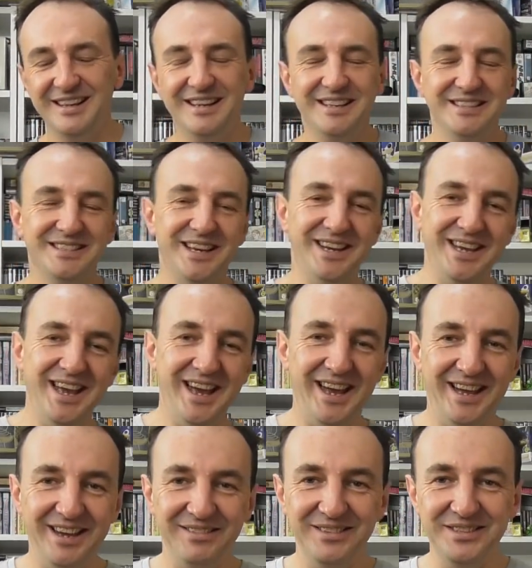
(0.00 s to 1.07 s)
So yeah,
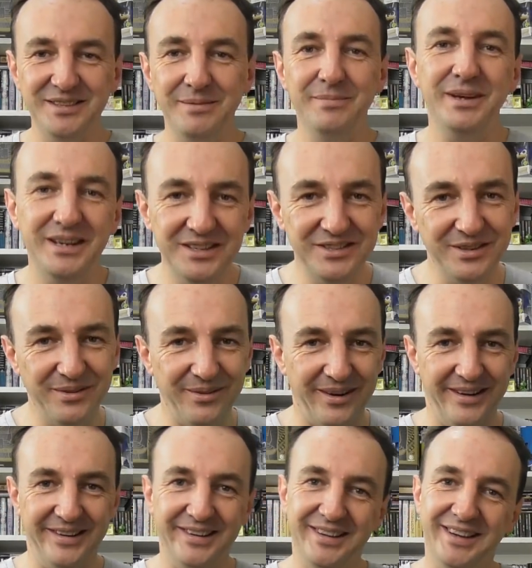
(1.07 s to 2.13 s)
it was a miniature
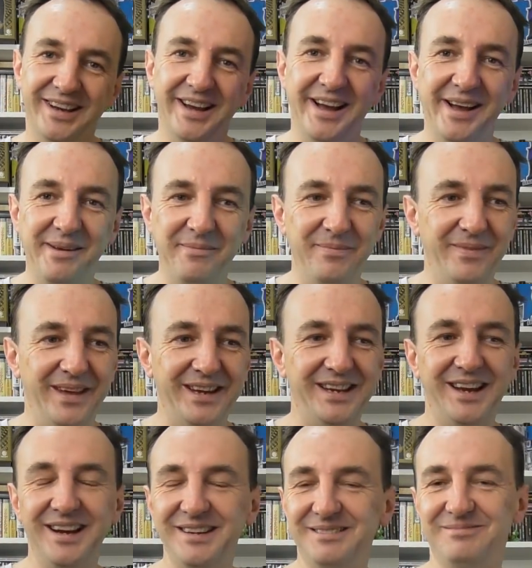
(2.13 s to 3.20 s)
one. I
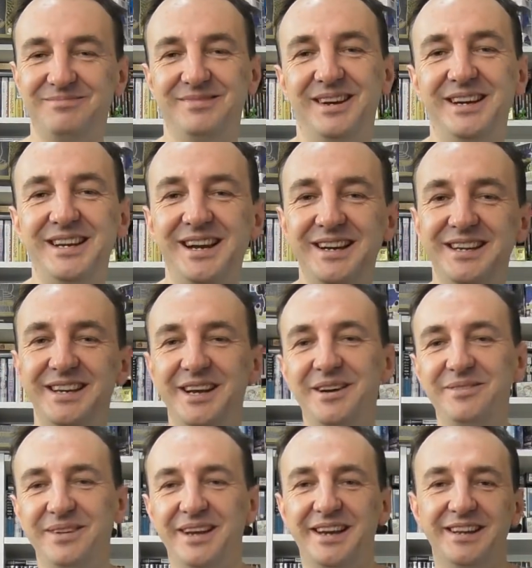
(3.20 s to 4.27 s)
can't get
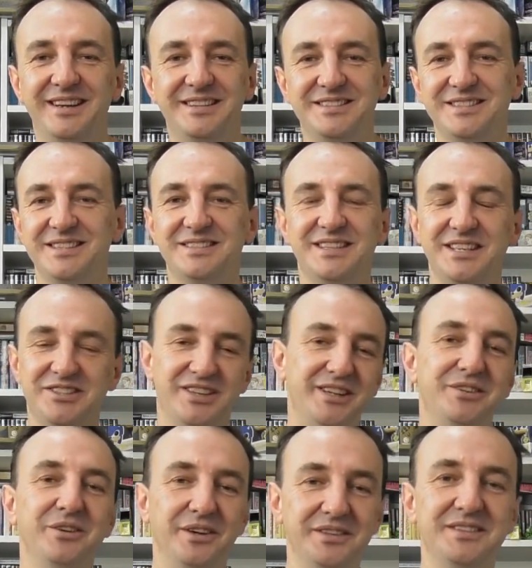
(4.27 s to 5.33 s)
over that. It's actually
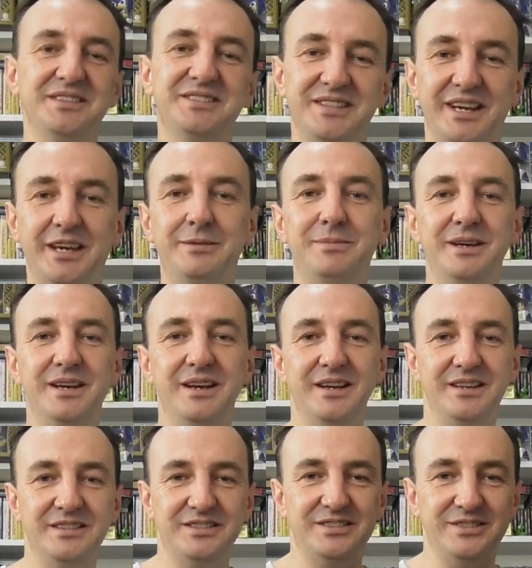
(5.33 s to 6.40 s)
not the same
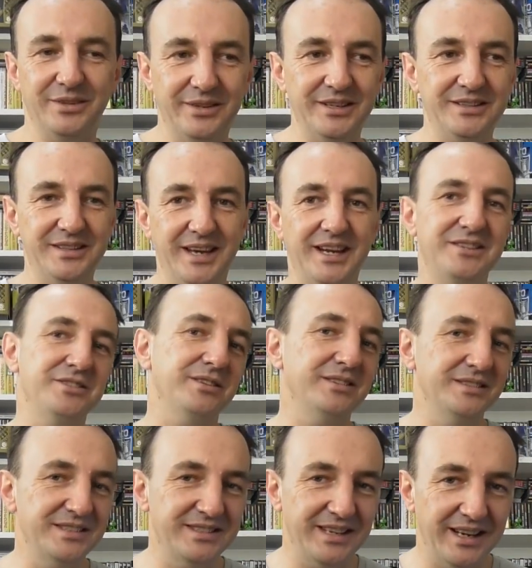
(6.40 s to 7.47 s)
Sonic the Hedgehog
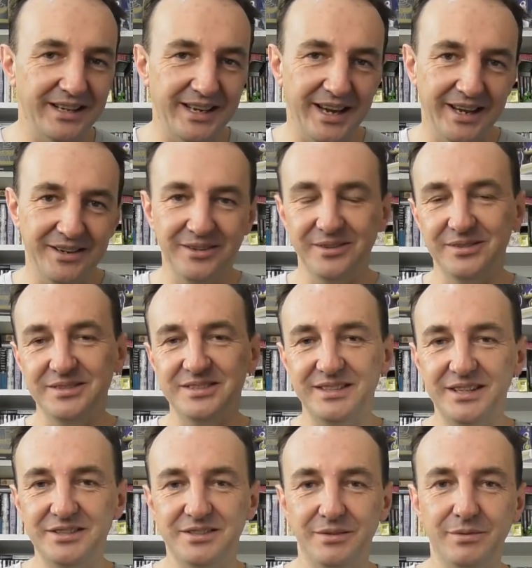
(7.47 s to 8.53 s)
and Sally Acorn
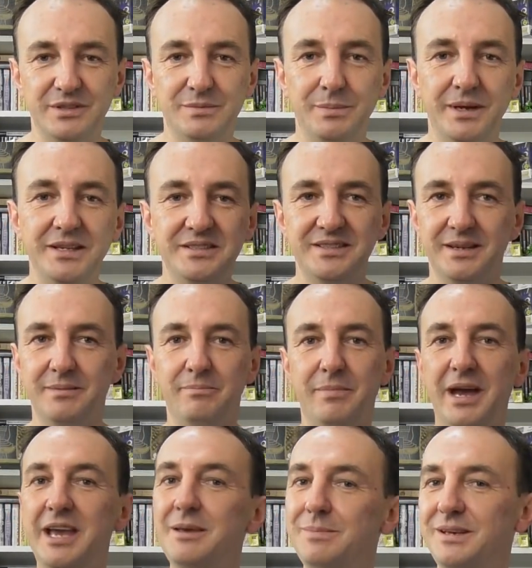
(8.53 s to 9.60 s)
statue, which means that
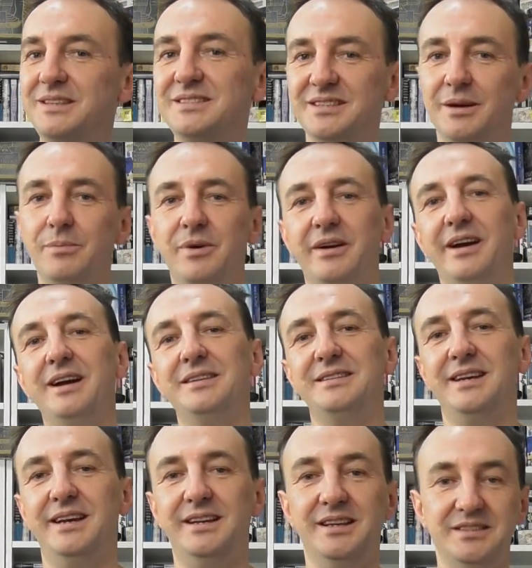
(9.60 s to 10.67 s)
maybe somewhere out
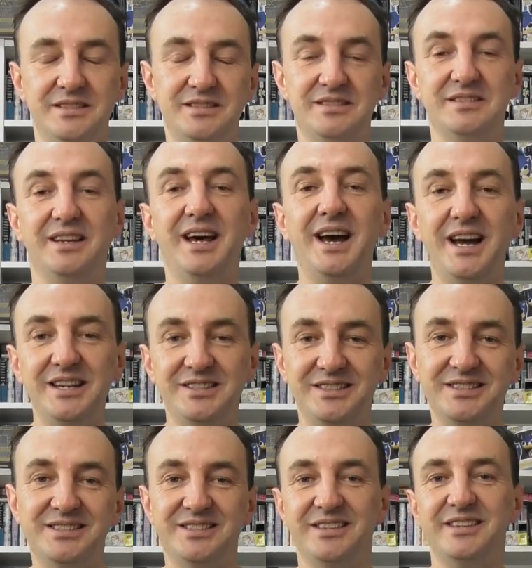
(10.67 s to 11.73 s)
there there's this
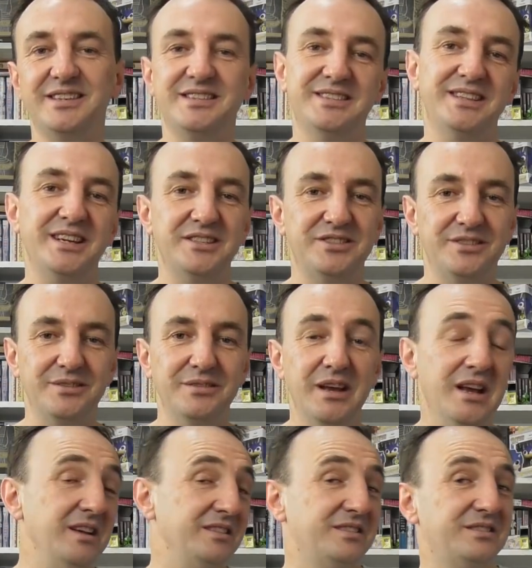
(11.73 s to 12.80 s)
larger Sonic statue
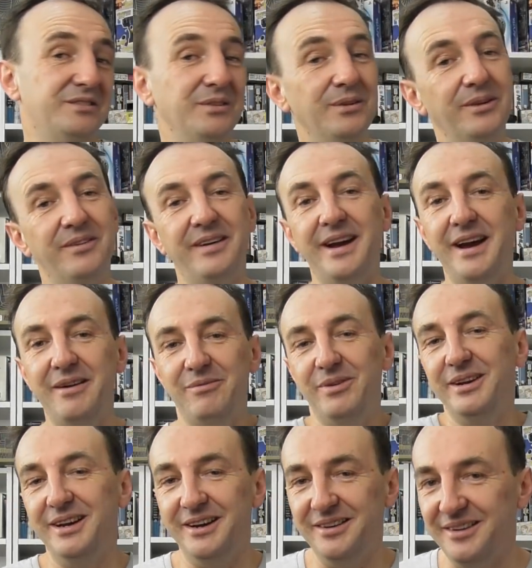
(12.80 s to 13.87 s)
still around.
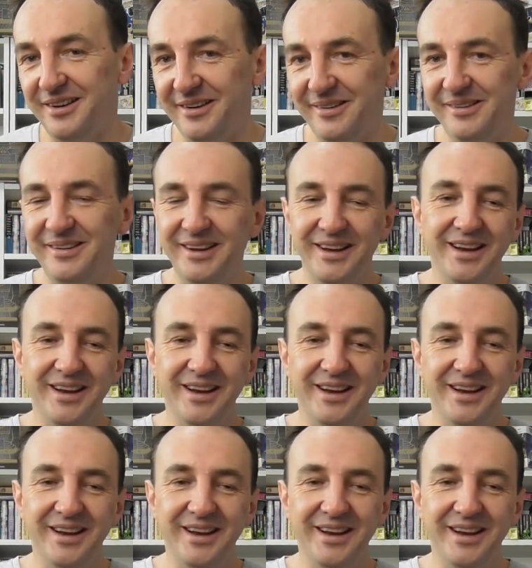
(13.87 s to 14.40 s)
We don't know.